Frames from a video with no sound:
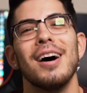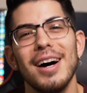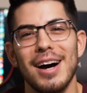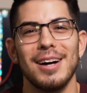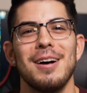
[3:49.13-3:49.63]

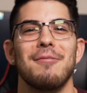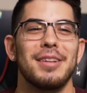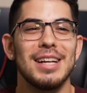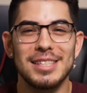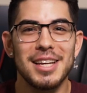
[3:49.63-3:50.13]
Ah,
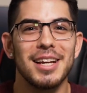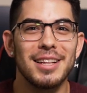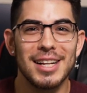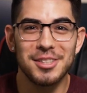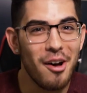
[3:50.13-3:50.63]
but that's
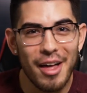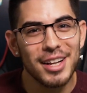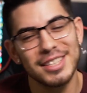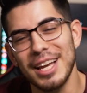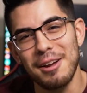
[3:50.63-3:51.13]
it. That's all I
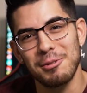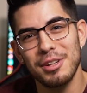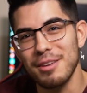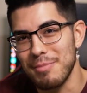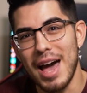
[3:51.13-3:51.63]
can say
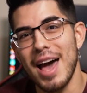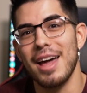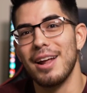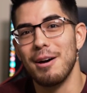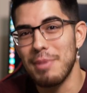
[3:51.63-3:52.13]
really
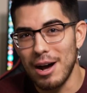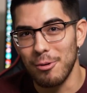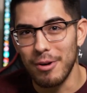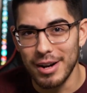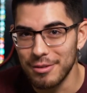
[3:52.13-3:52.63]
bad
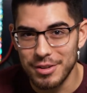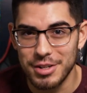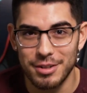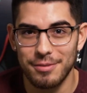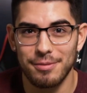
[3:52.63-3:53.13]
about
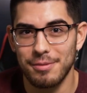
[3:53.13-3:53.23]
WandaVision,